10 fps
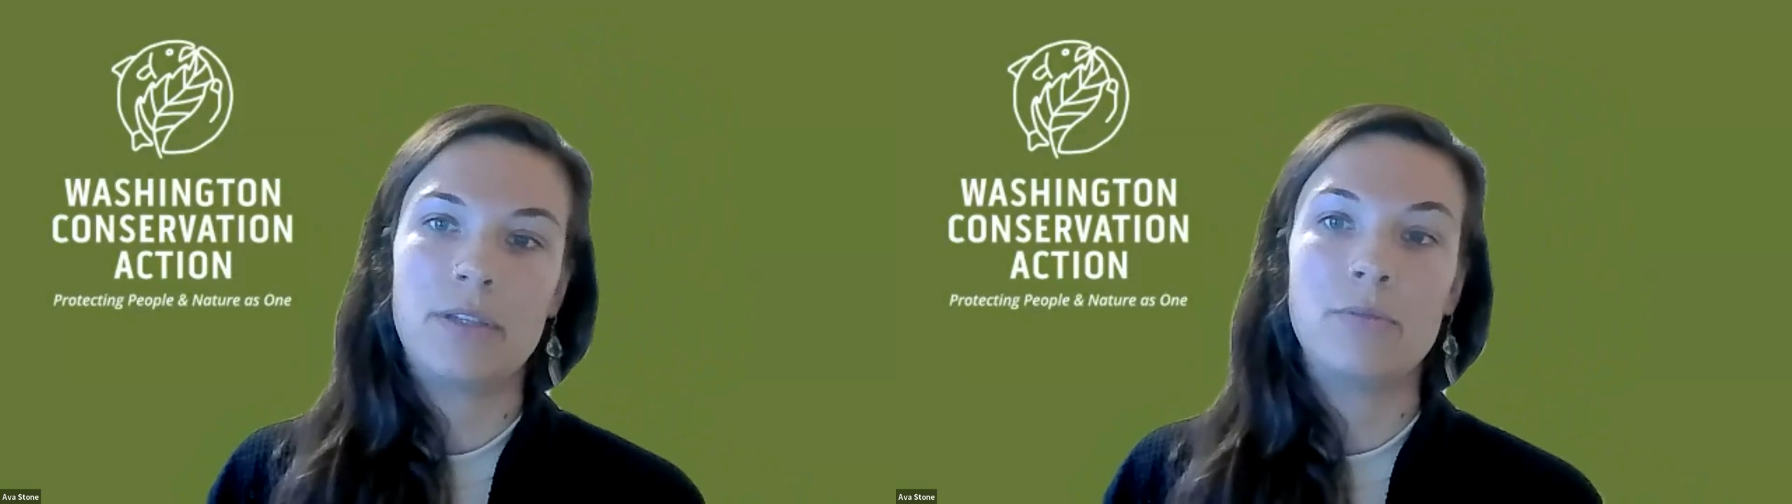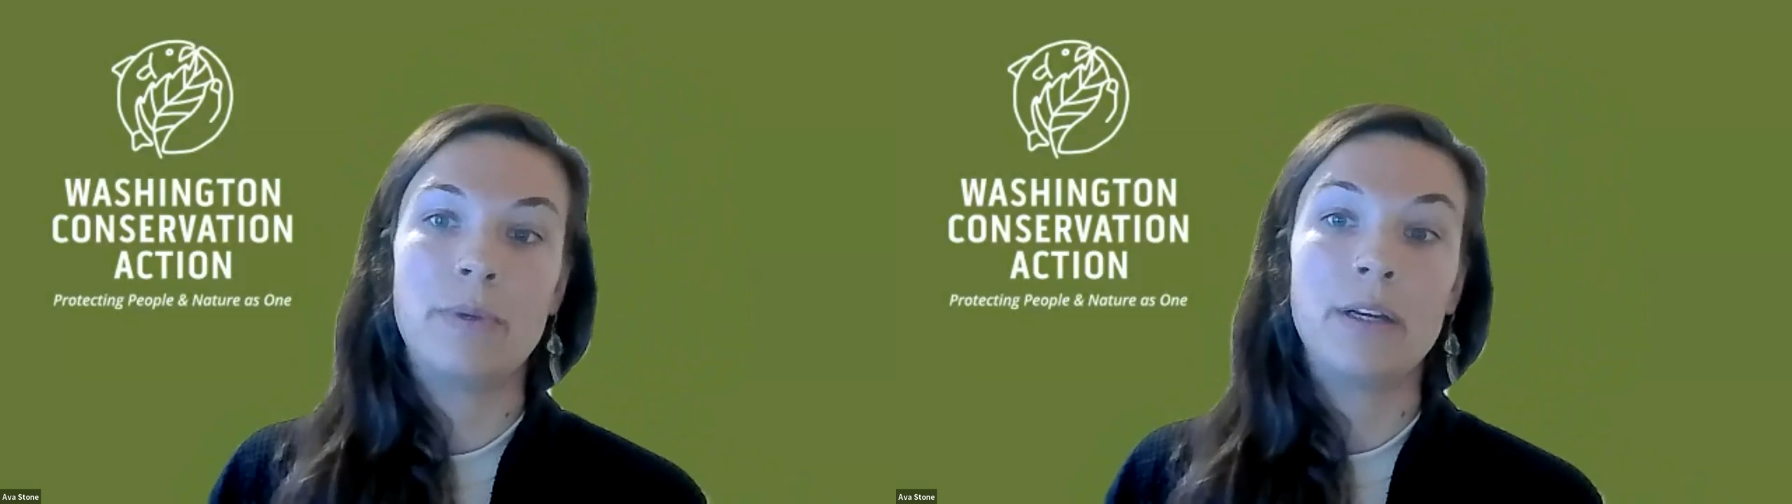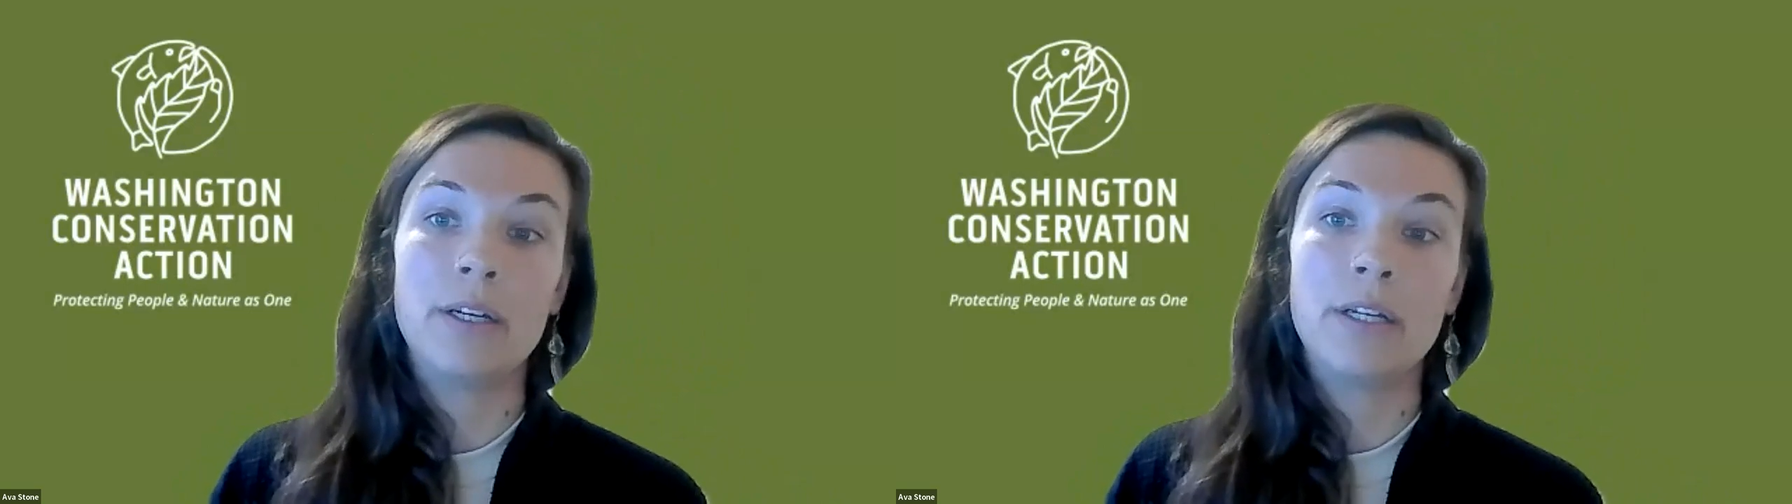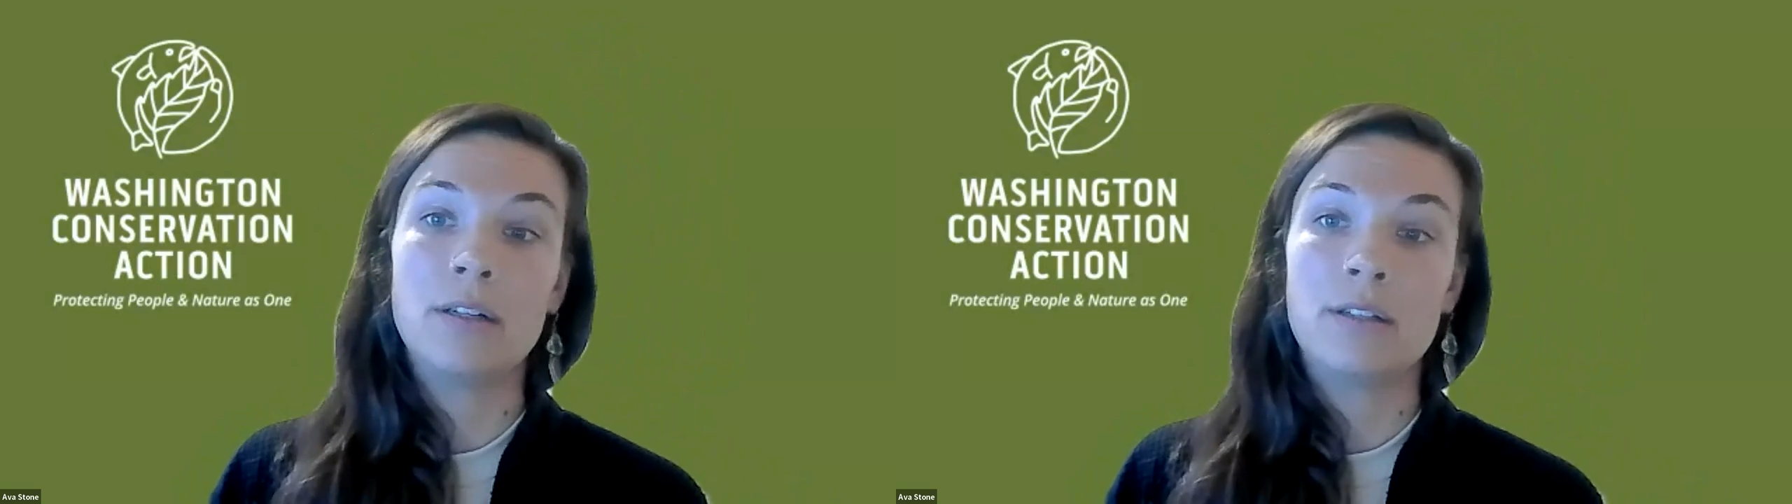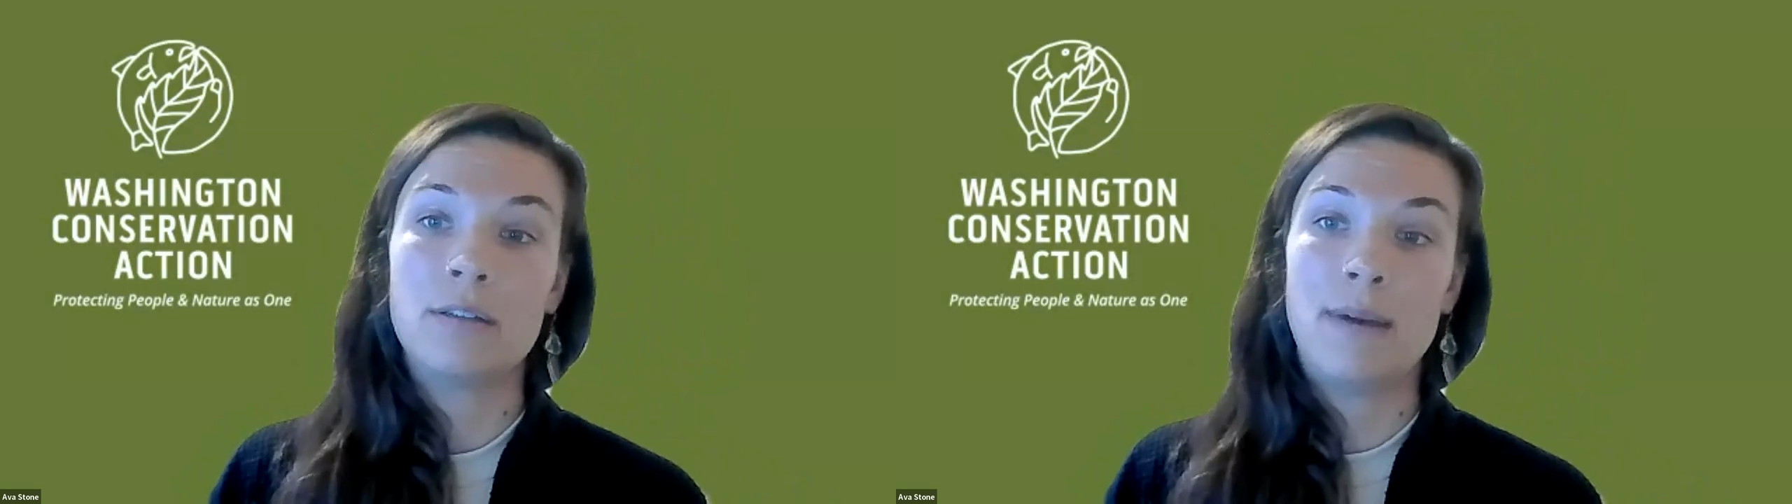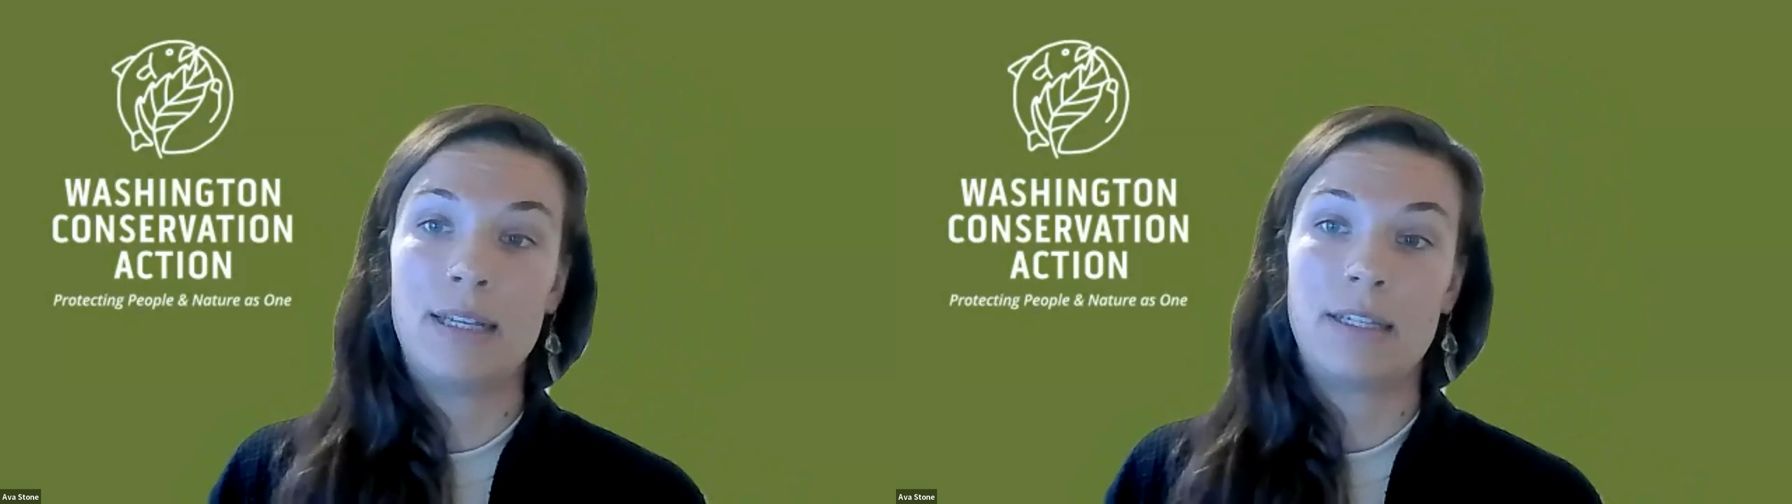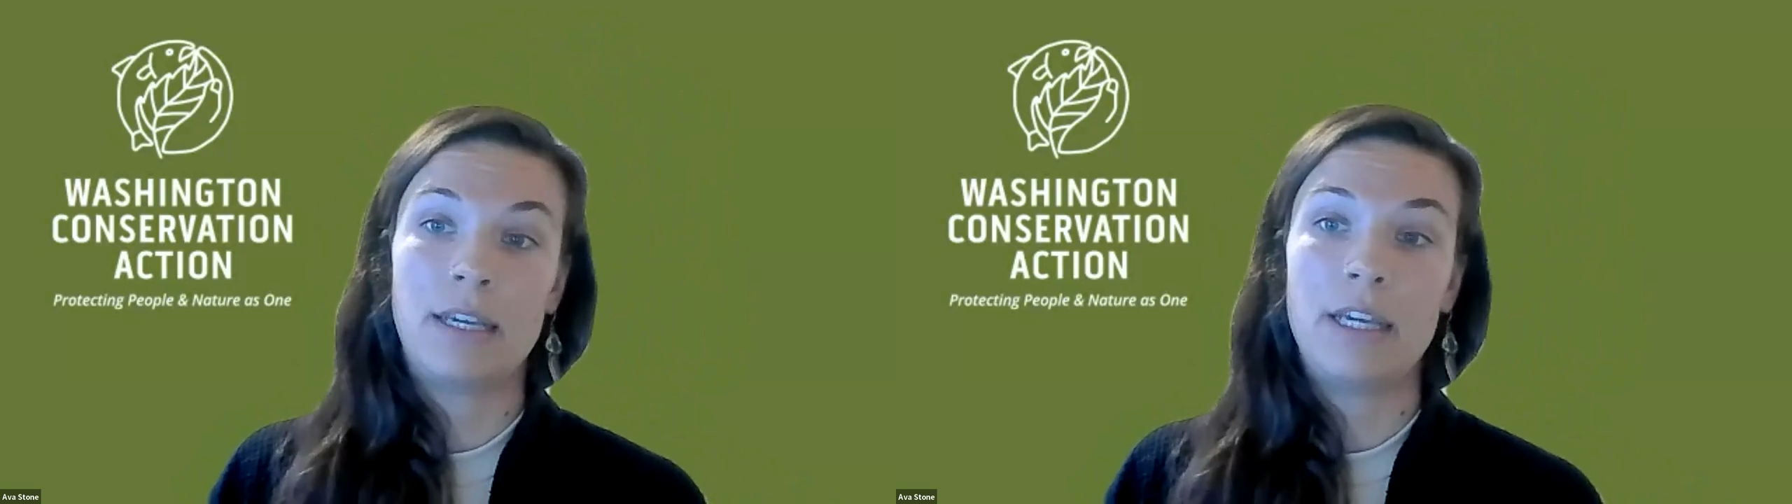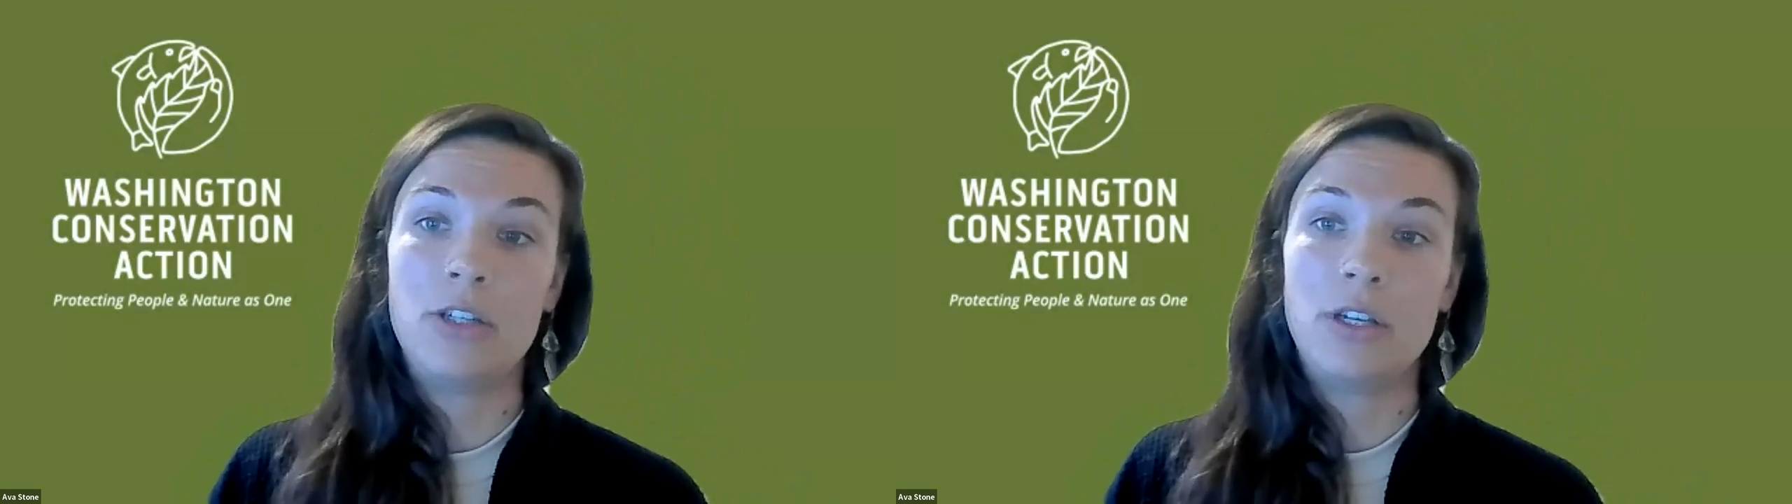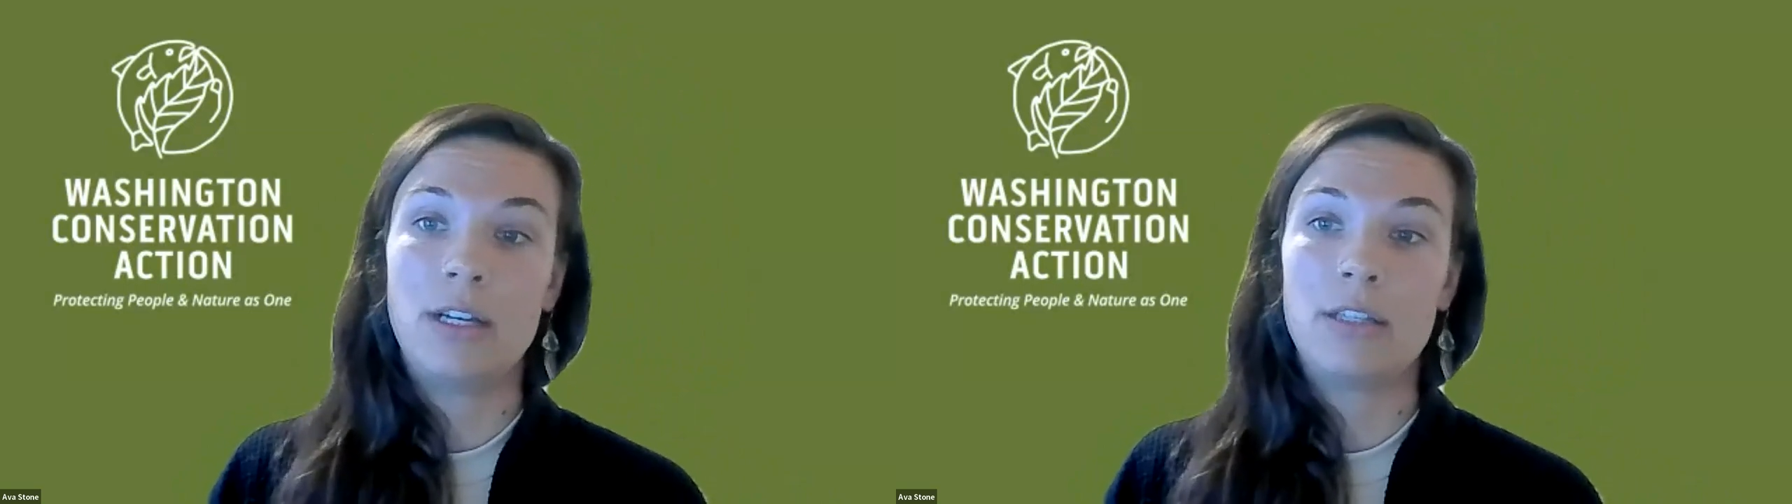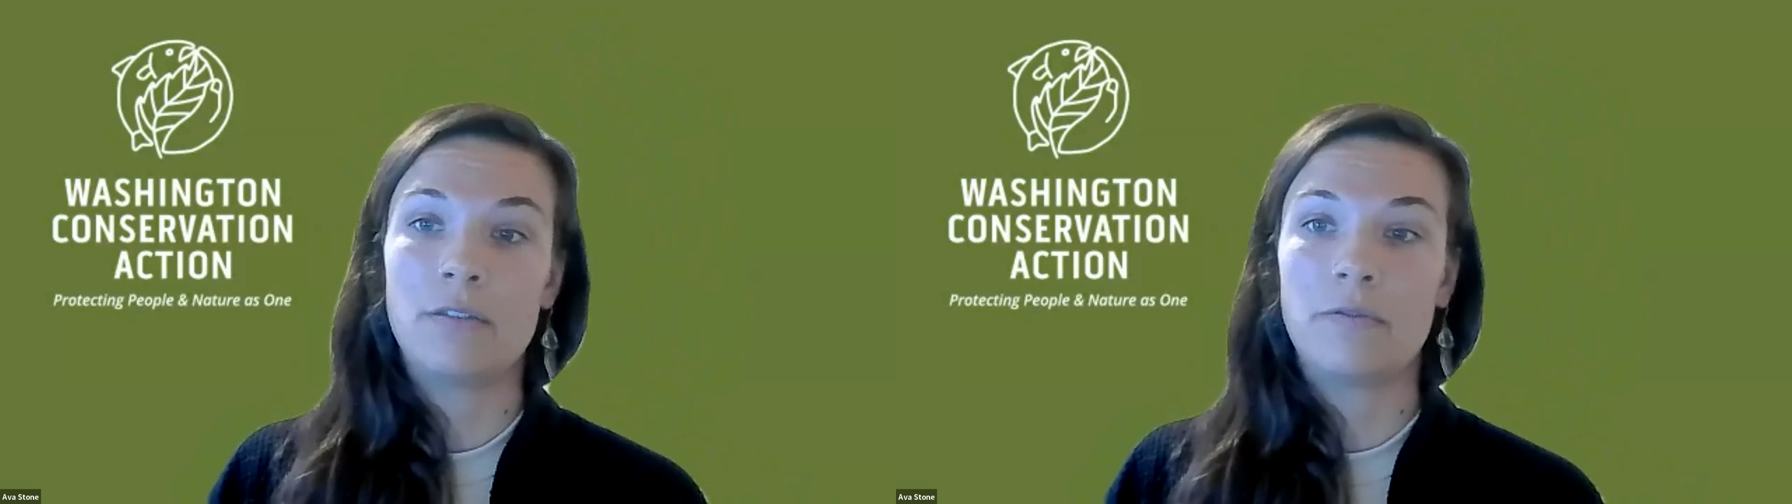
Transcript: superior to mastication as